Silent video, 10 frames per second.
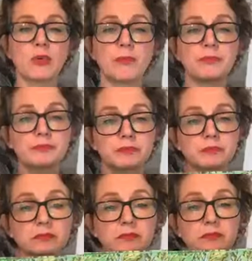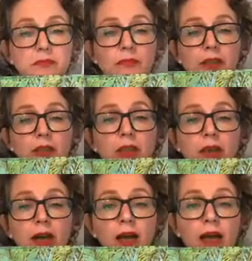one.
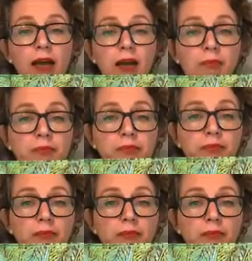Can